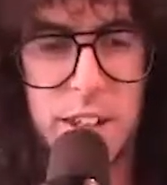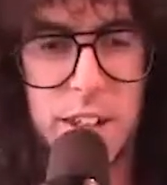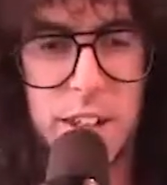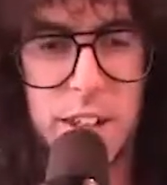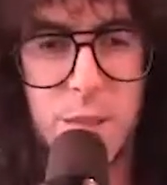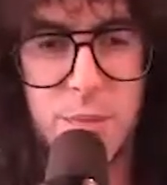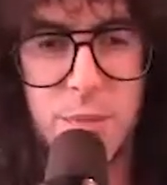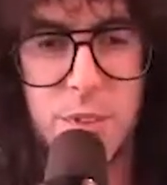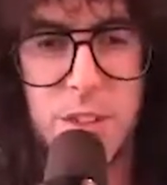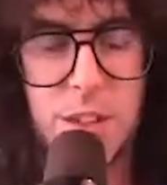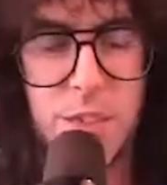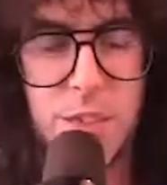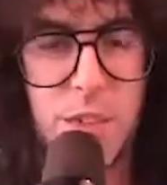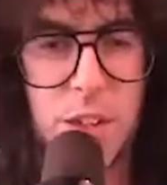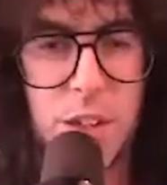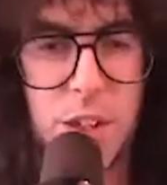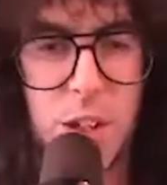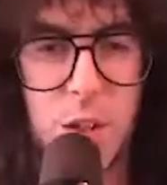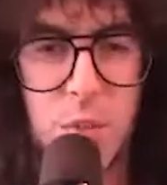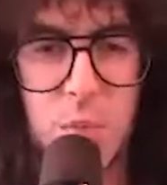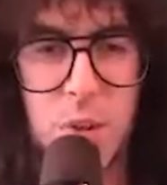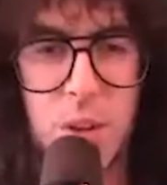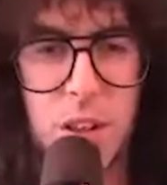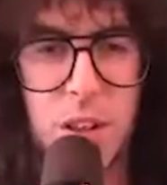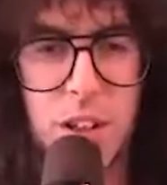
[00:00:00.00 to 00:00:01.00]
MTV
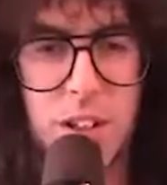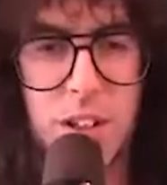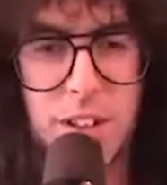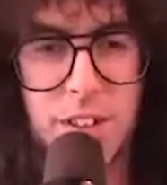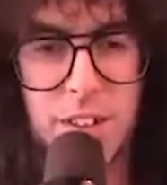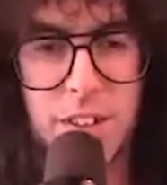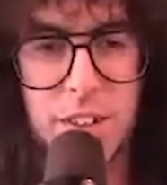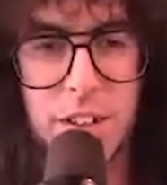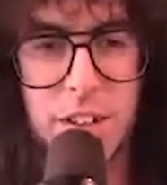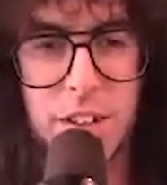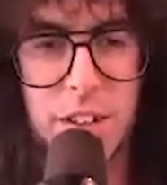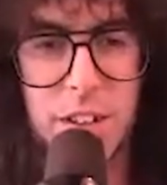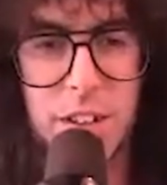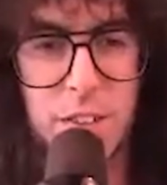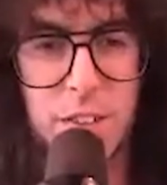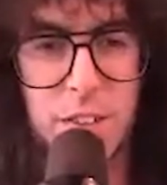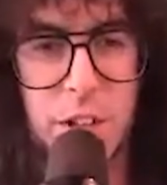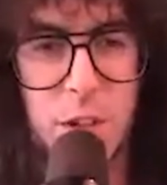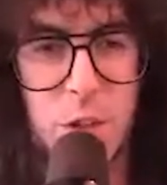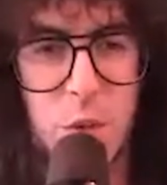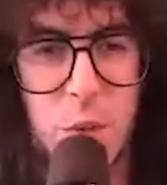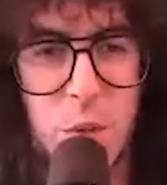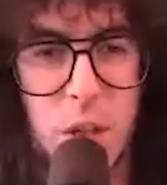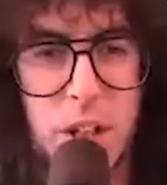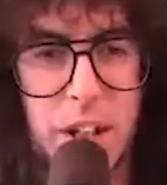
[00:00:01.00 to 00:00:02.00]
Unplugged
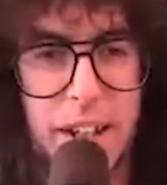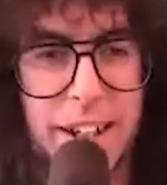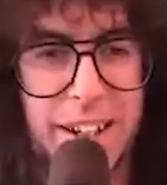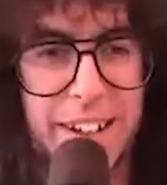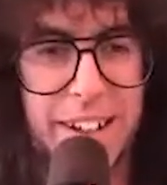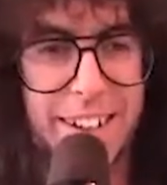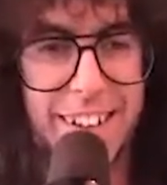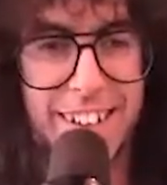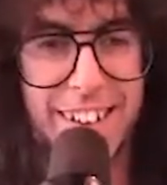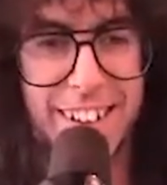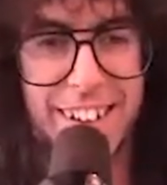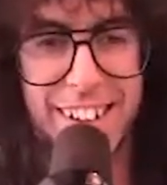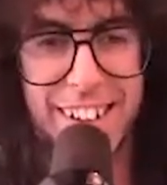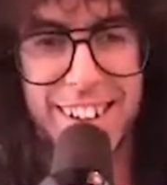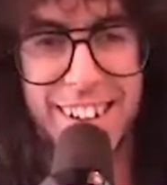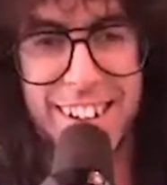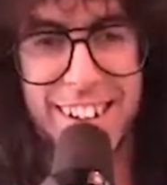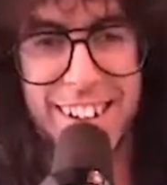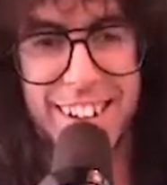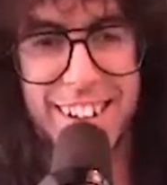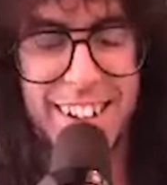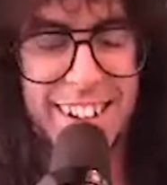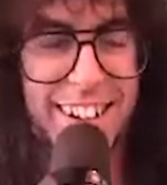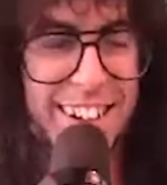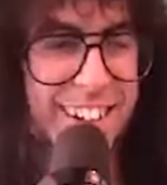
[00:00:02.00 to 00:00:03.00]
their way.
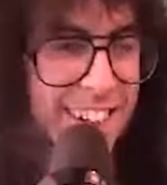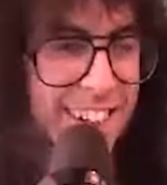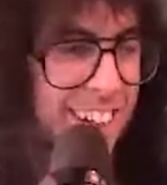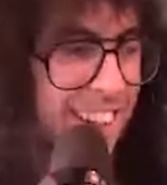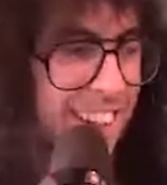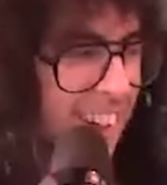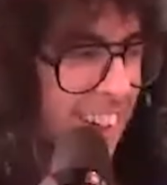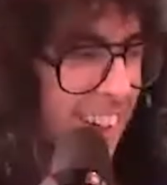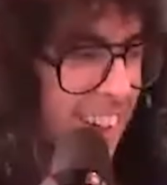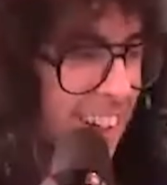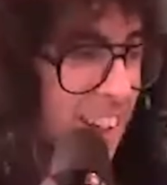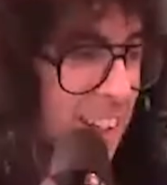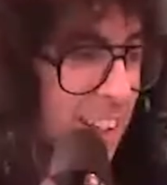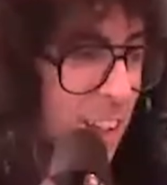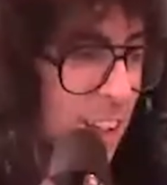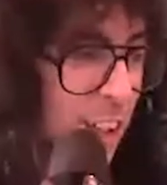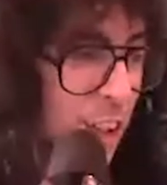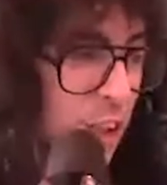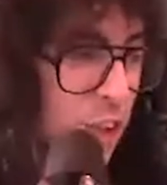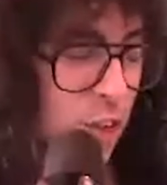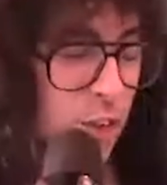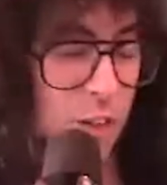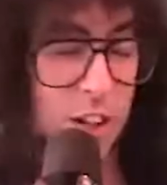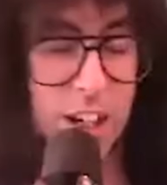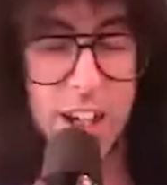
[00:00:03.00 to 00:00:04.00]
And I think
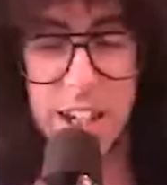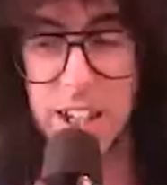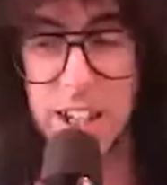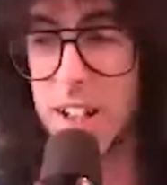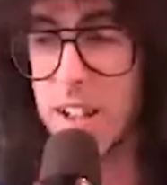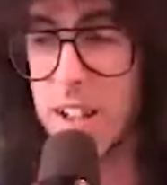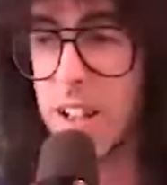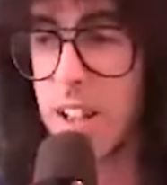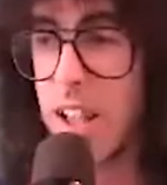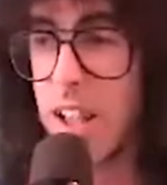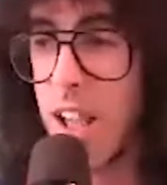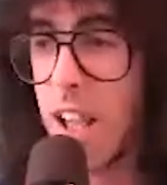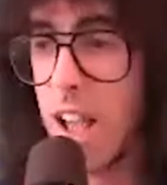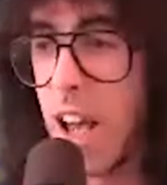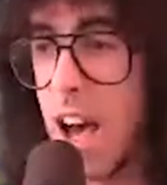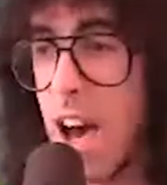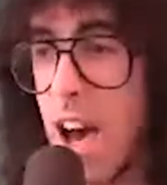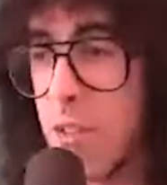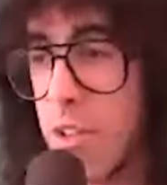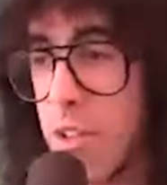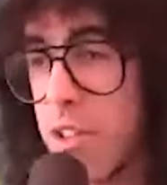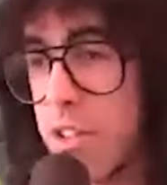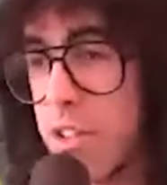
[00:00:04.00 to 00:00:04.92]
it's great. I was